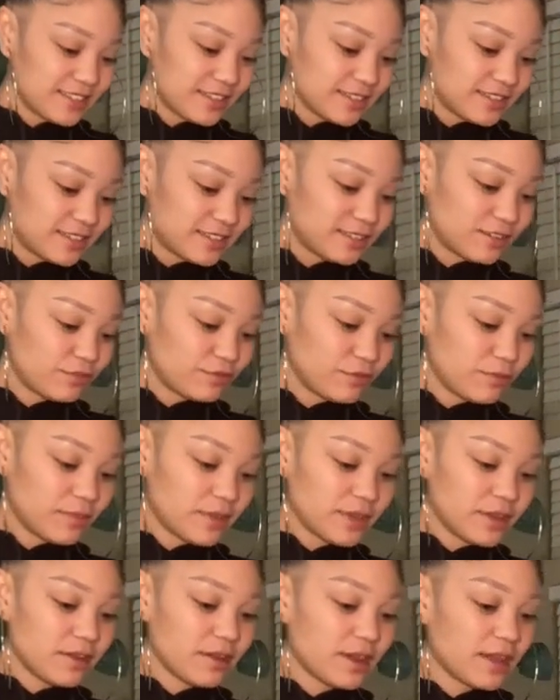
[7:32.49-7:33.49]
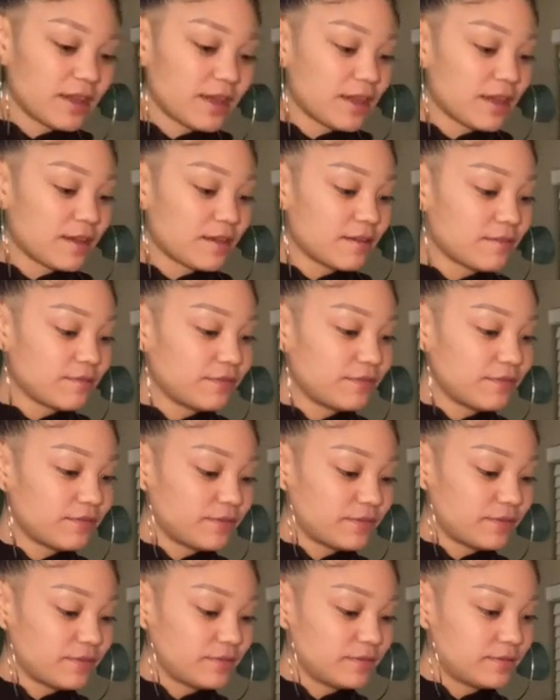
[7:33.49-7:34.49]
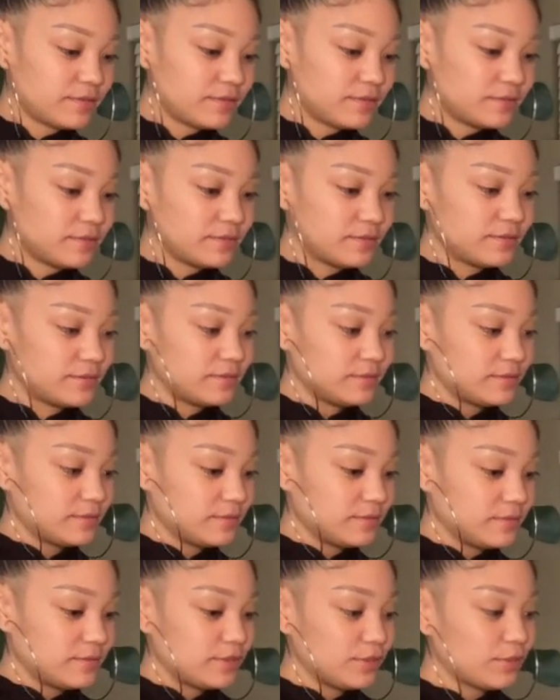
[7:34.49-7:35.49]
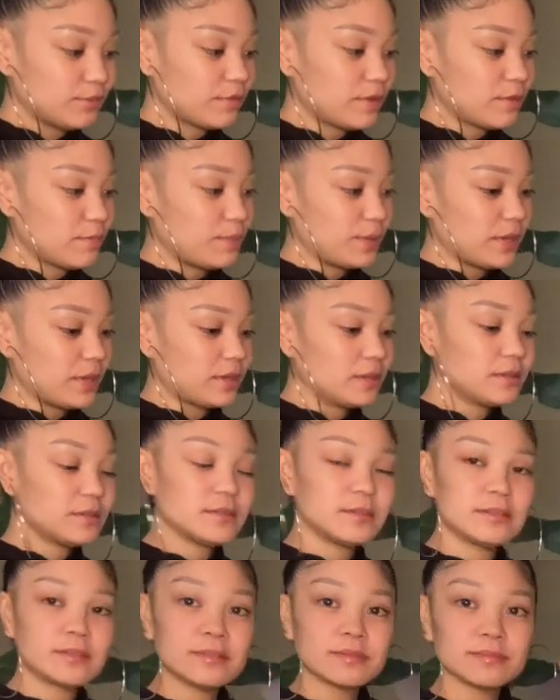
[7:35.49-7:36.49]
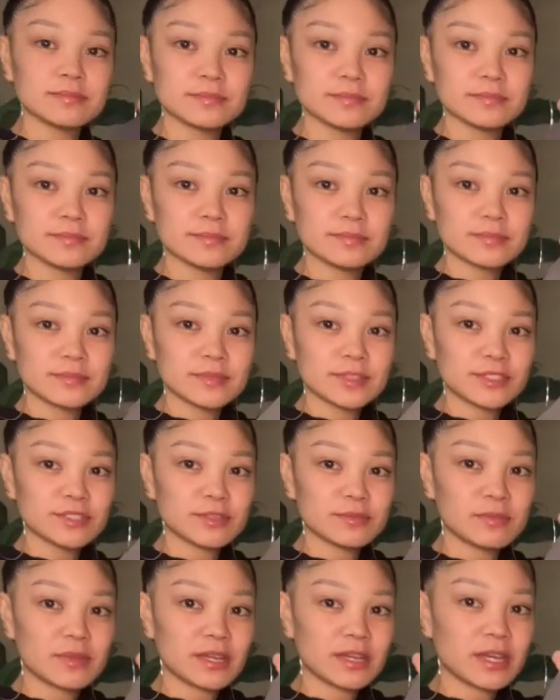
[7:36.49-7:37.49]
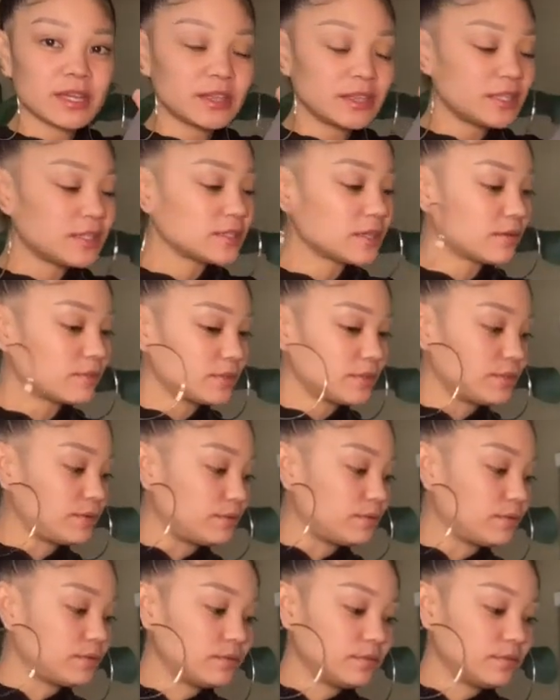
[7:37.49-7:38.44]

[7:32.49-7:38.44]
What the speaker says: So from here I have 3 pigs. So I'm gonna cut these out too.